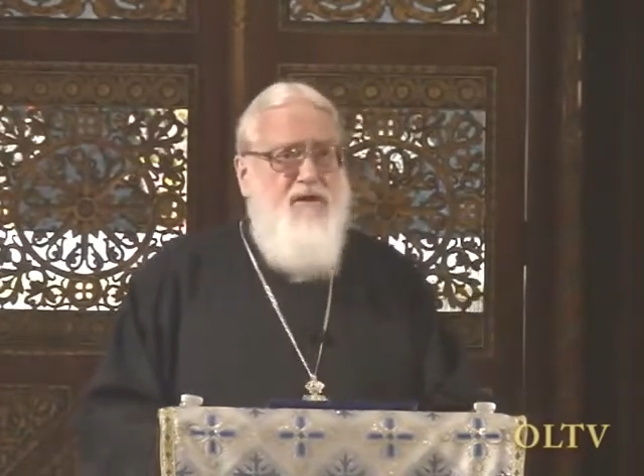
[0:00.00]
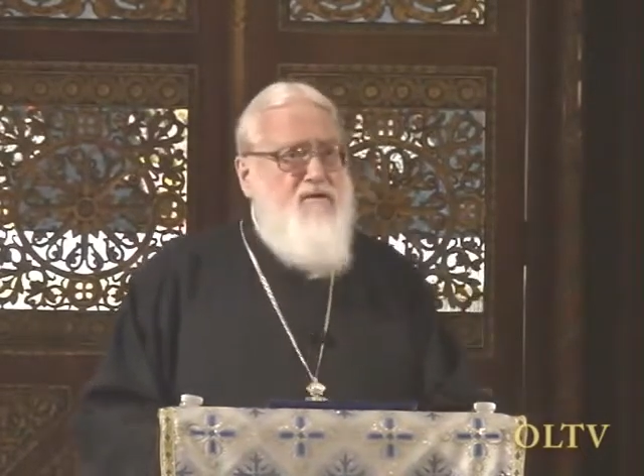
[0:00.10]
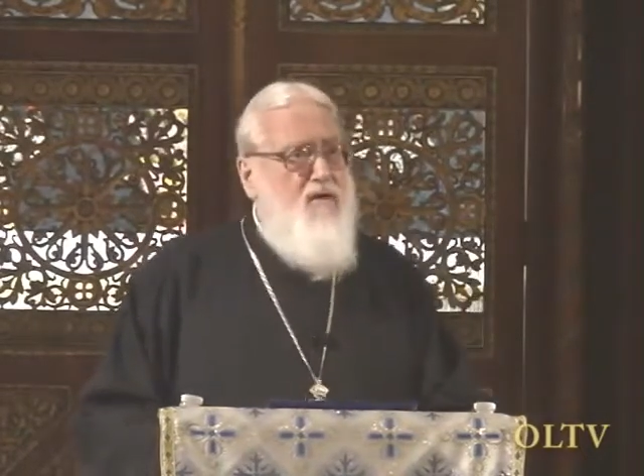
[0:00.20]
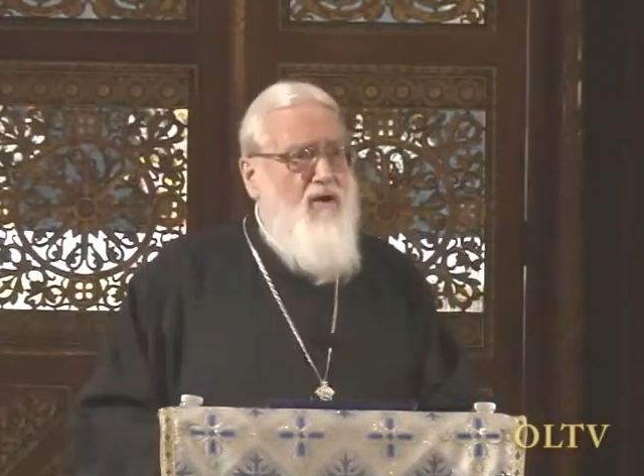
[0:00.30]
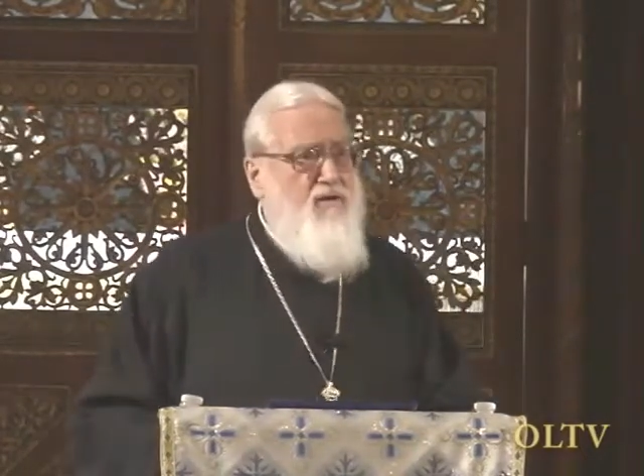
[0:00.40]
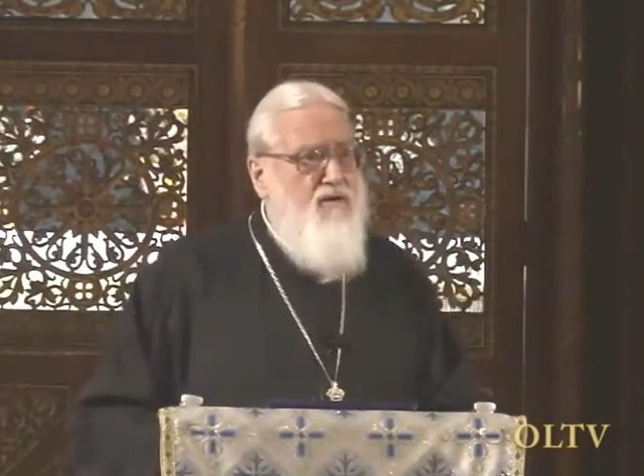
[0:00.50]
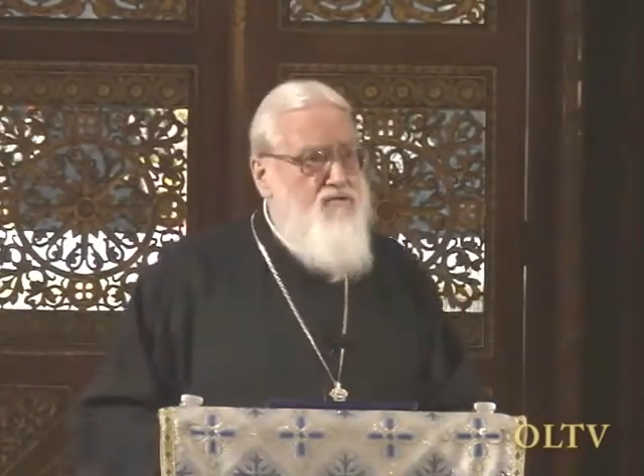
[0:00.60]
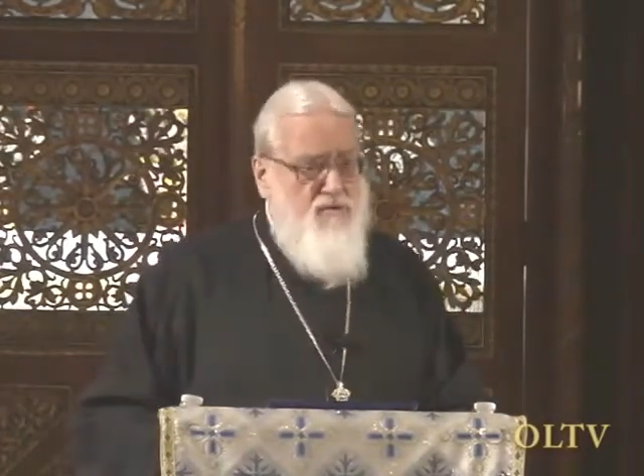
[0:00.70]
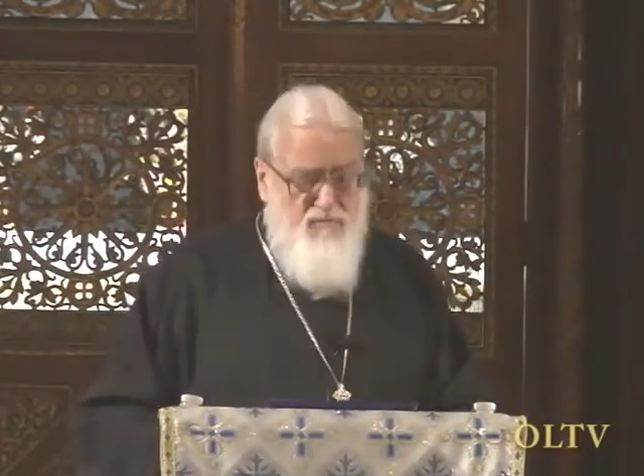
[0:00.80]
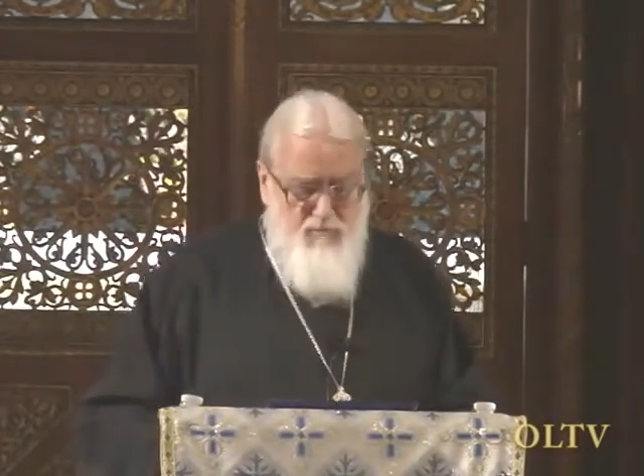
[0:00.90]
the
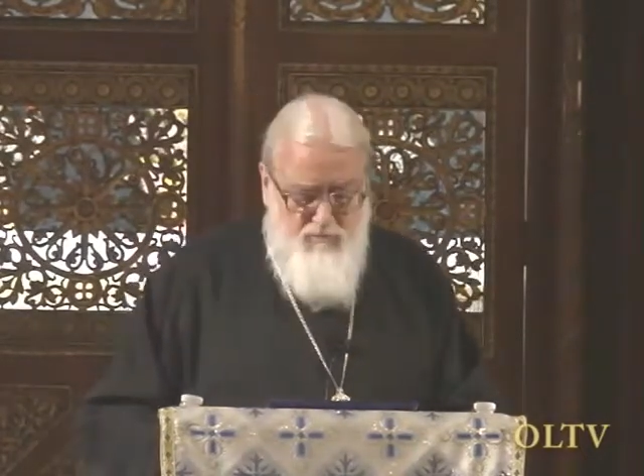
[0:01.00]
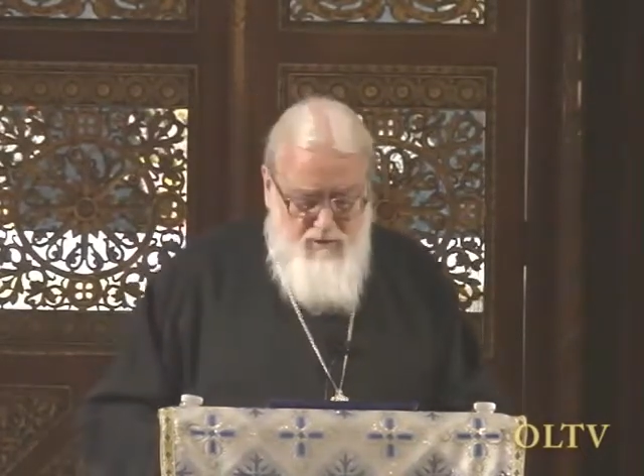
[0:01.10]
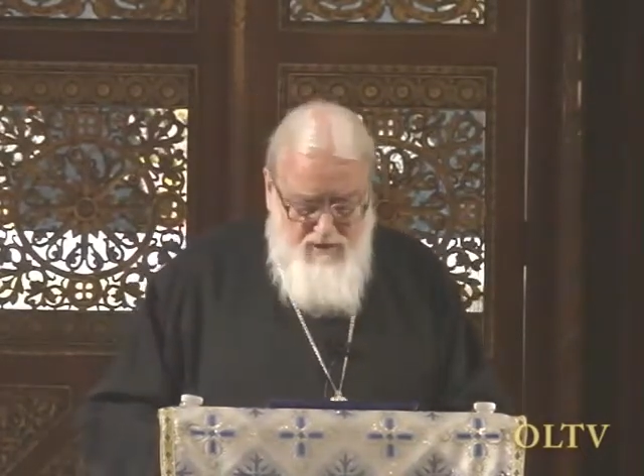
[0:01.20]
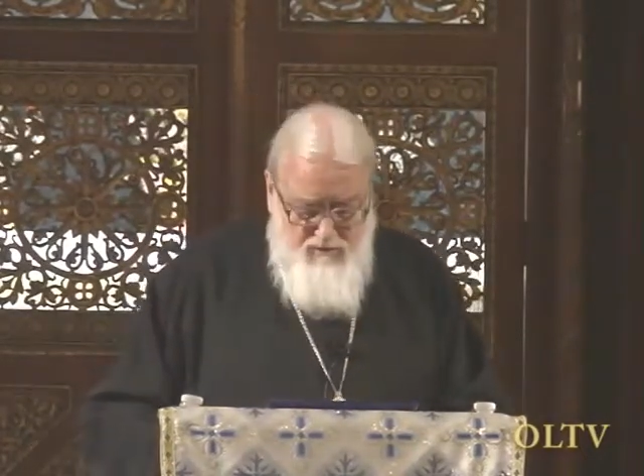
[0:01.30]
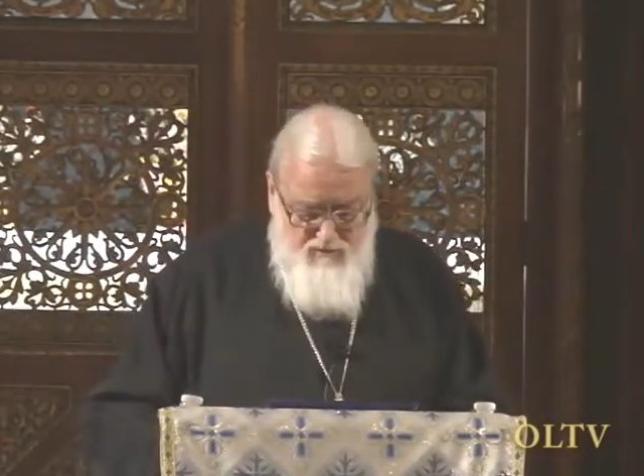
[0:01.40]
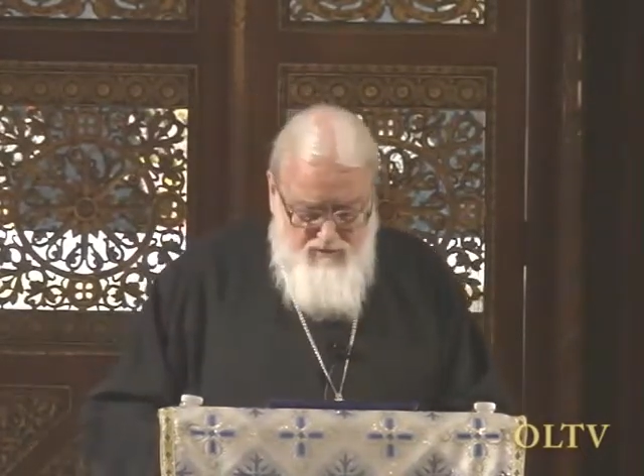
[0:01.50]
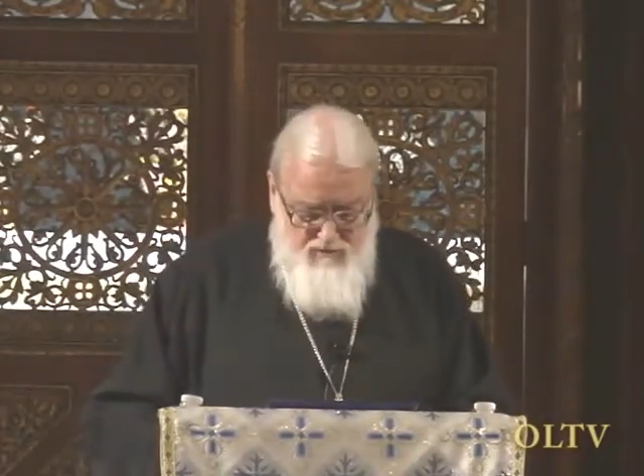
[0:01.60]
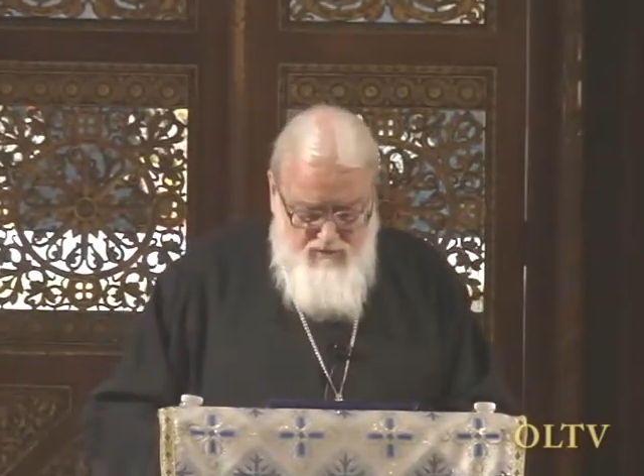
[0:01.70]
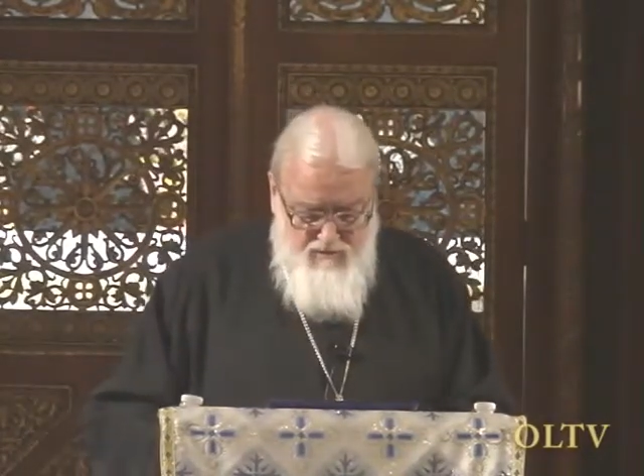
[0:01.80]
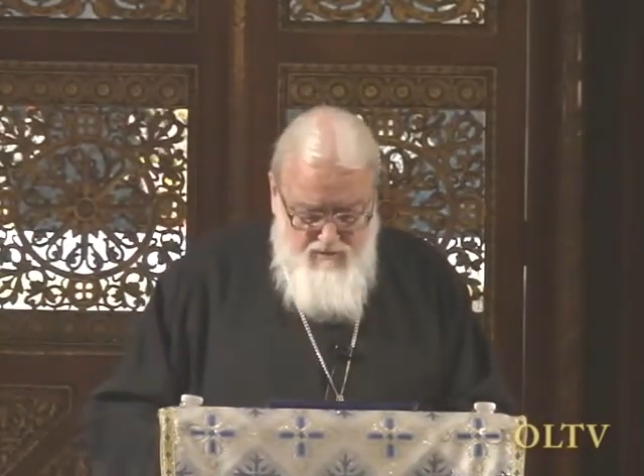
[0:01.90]
incarnation of Christ